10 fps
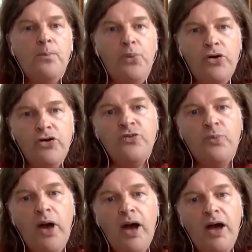push
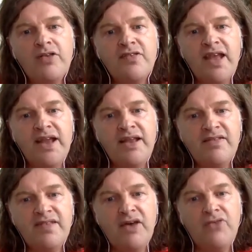past any
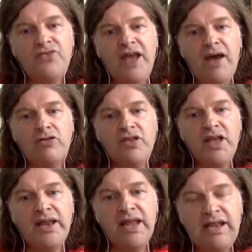self-doubt
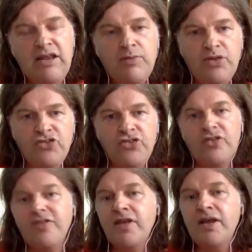and
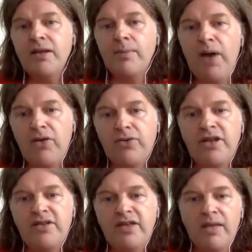inhibitions about
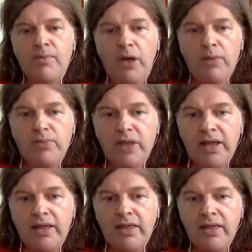reading in public.
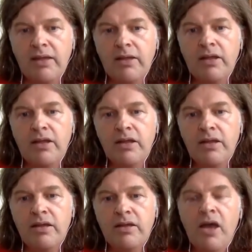
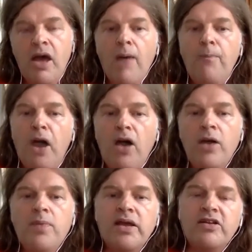A
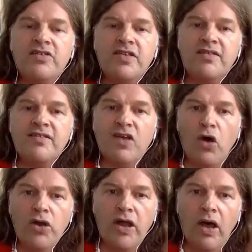poem exists
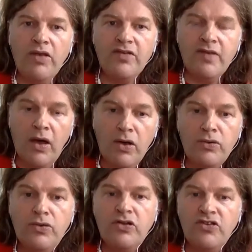on its
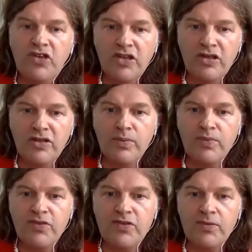own
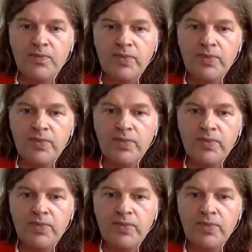terms.